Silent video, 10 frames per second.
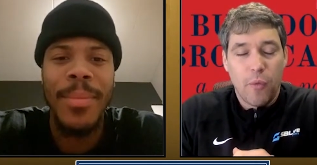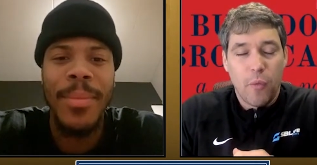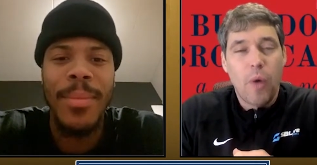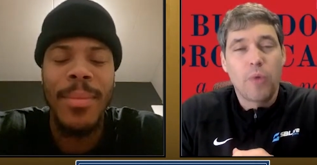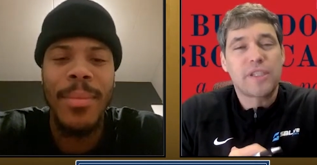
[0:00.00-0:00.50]

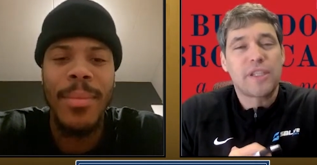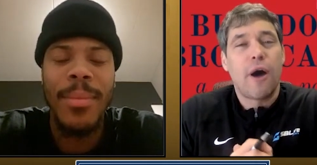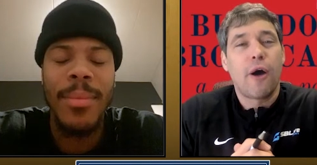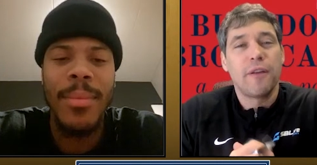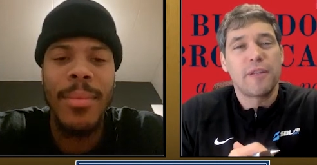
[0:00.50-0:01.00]
Speaker 1: What was the
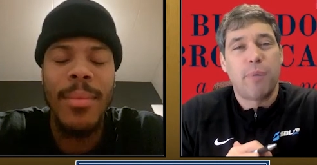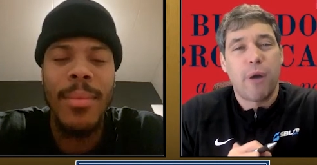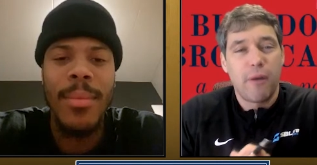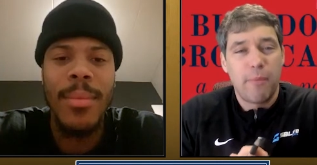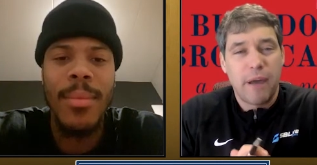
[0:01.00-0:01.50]
hardest
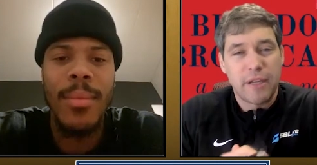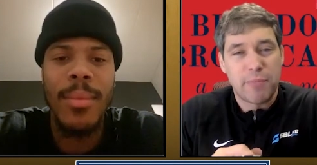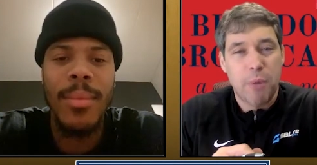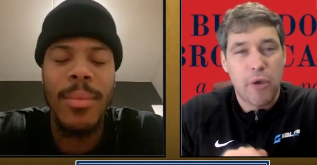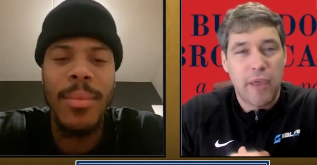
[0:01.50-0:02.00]
part about a
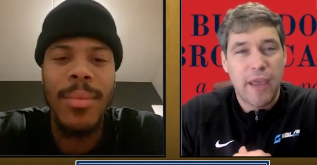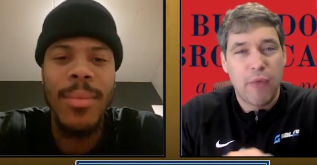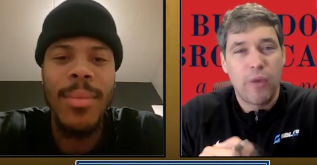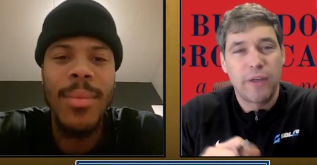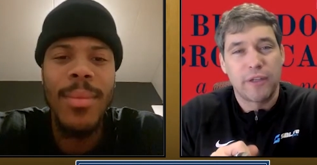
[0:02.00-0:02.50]

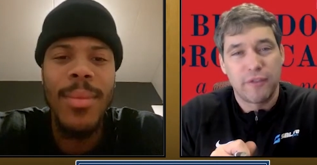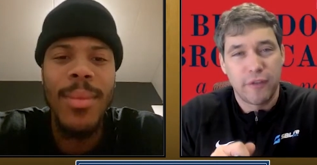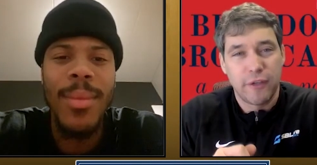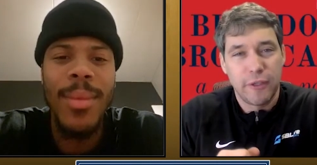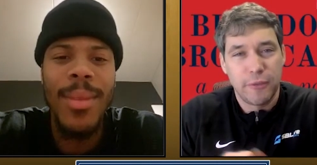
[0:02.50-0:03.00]
Spokane winter
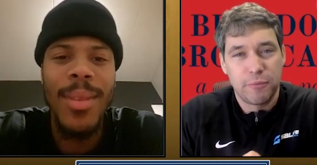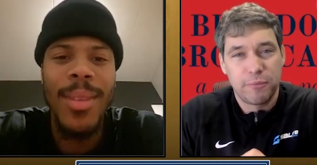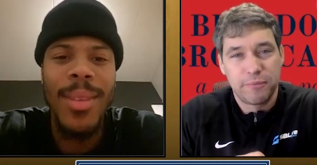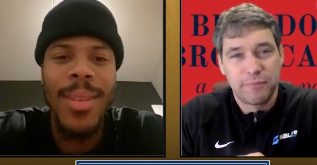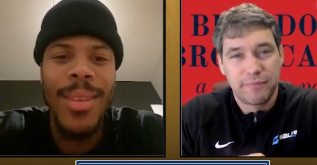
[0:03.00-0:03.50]
for you?
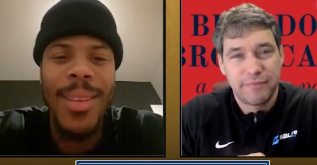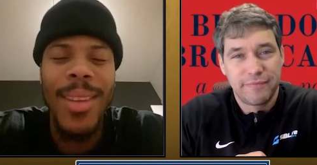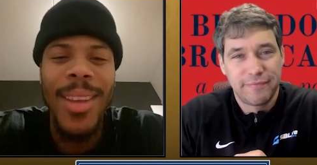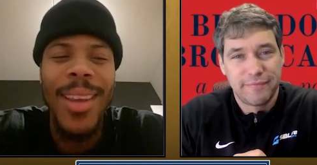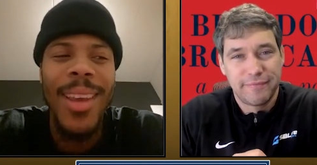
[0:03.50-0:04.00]

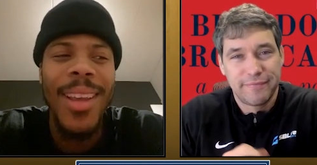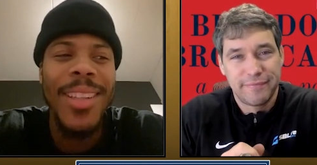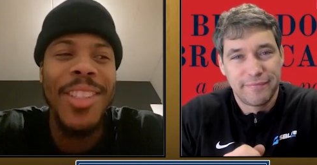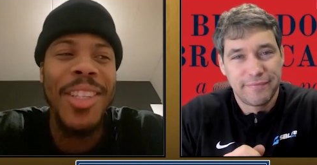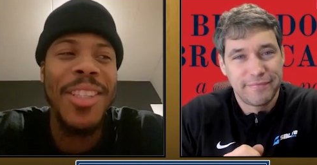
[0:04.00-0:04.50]

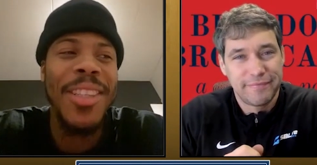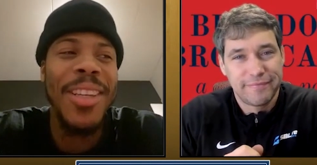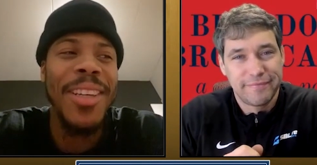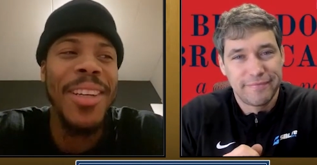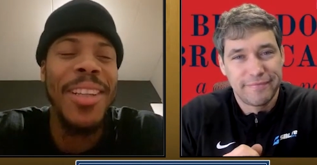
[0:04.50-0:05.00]
Just
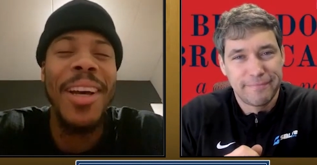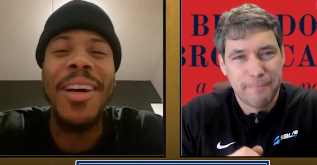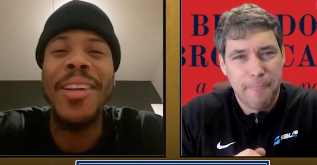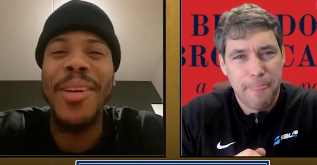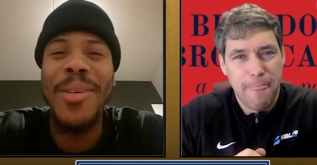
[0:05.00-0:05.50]
the
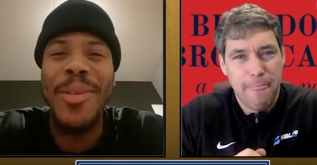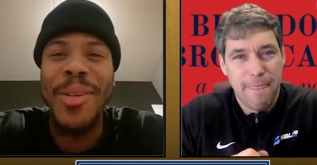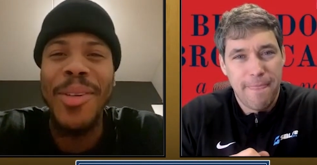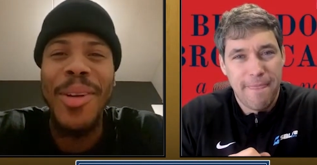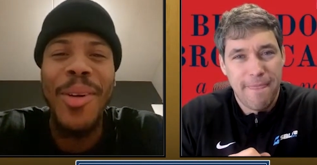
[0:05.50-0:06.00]
Speaker 2: unknown.
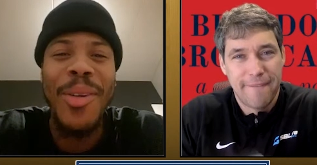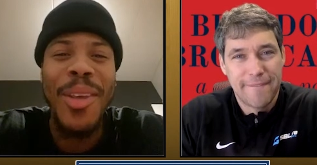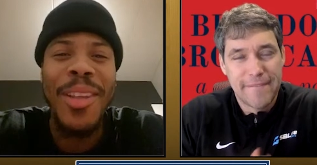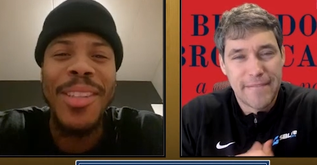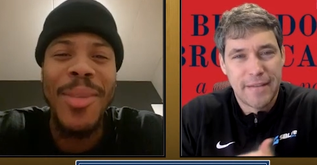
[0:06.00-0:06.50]
You know,
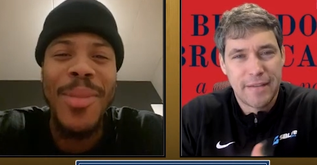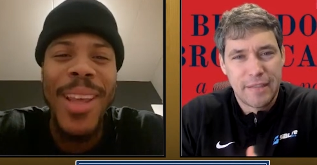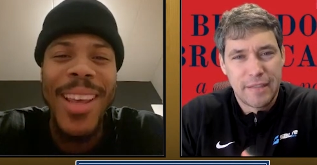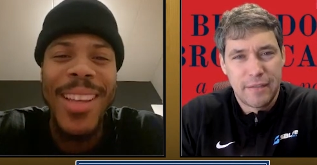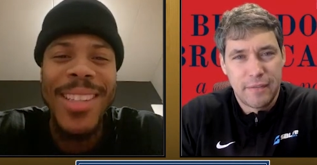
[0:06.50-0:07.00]
some
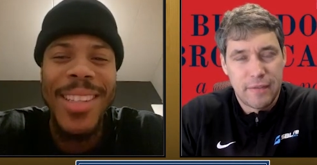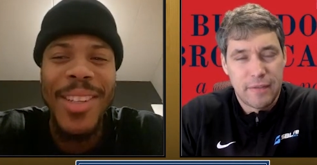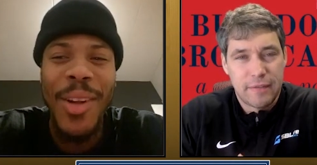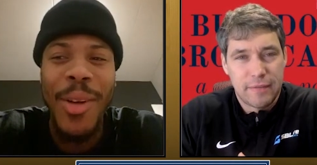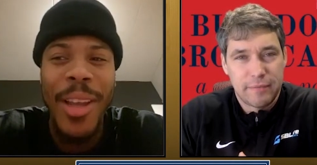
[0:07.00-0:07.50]
days, you
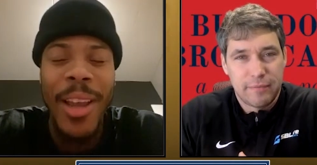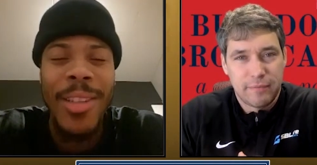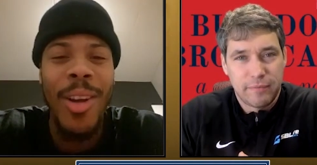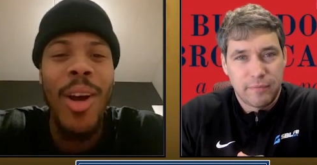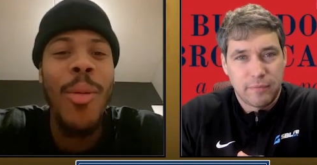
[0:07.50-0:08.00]
know, it's
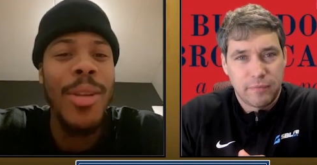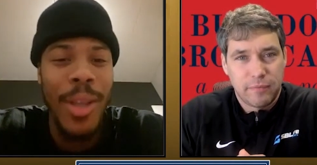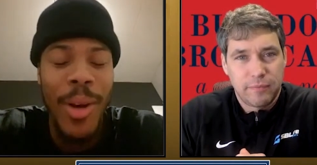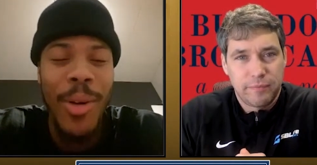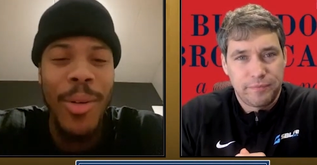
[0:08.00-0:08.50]
always
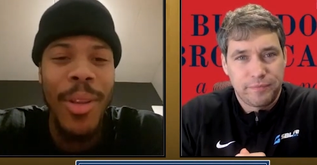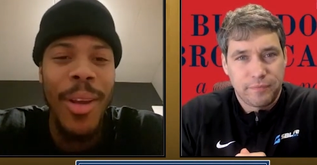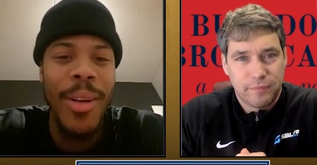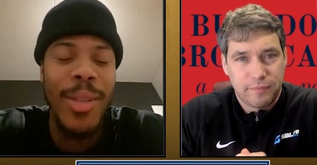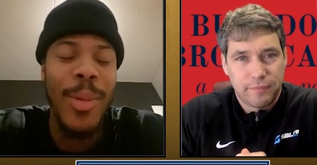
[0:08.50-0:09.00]
cold
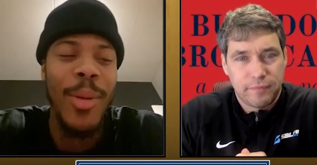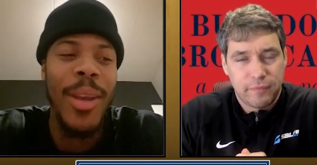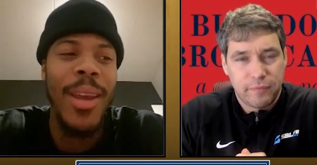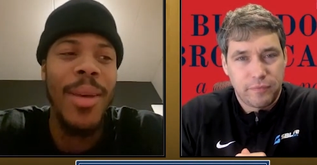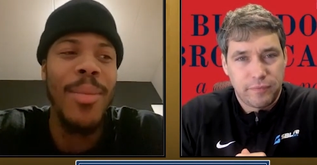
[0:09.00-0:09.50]
there in
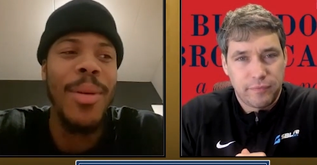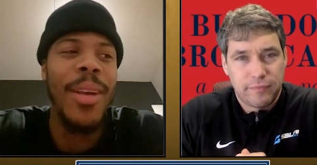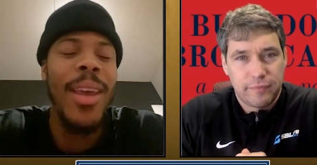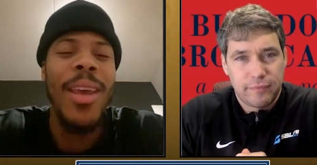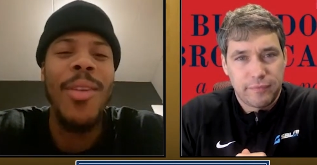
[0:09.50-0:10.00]
Spokane, but
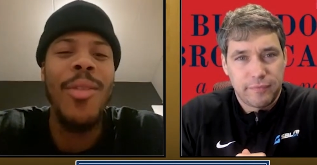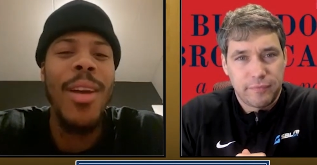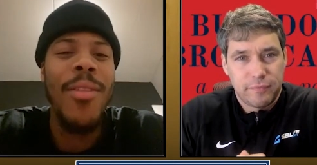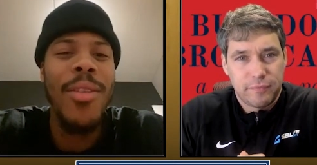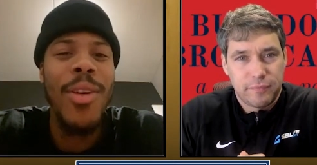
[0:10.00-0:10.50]
you
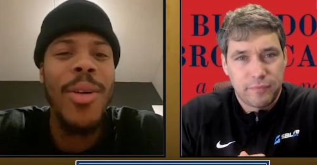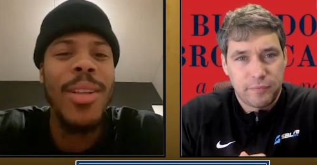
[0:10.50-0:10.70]
never know